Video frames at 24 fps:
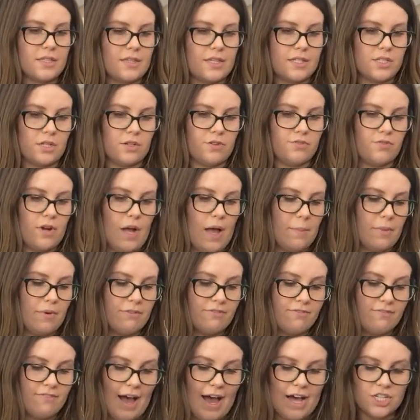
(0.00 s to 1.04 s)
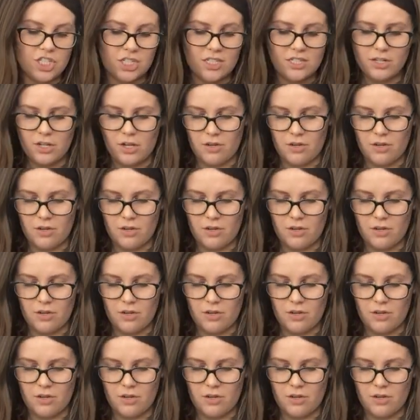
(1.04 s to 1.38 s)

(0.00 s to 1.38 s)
These are from Fashion